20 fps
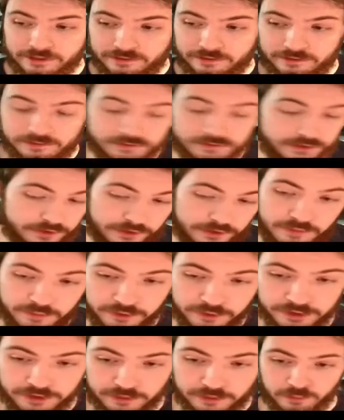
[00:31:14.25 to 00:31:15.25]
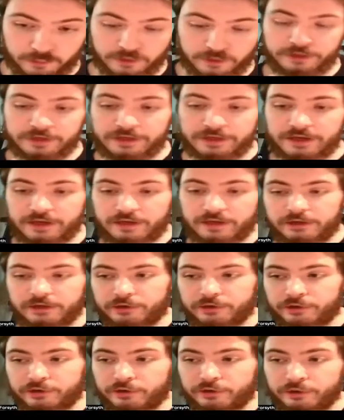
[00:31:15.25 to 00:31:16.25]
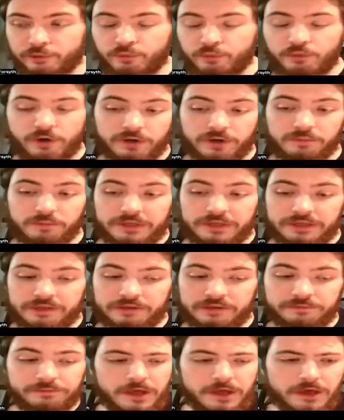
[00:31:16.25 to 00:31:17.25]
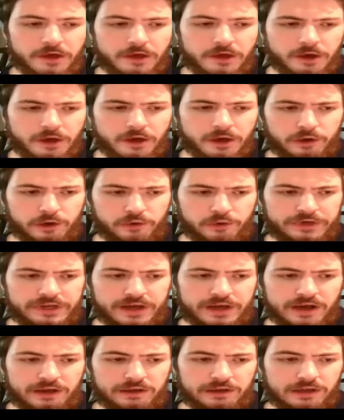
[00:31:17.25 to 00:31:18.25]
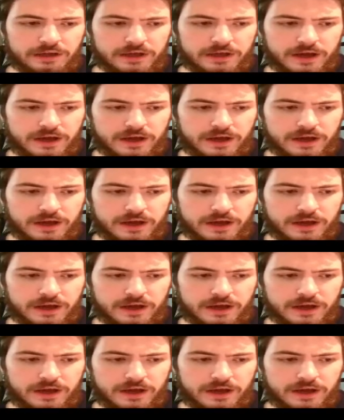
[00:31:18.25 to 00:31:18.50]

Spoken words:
you're going to put in the work and you're going to want to be a Riel.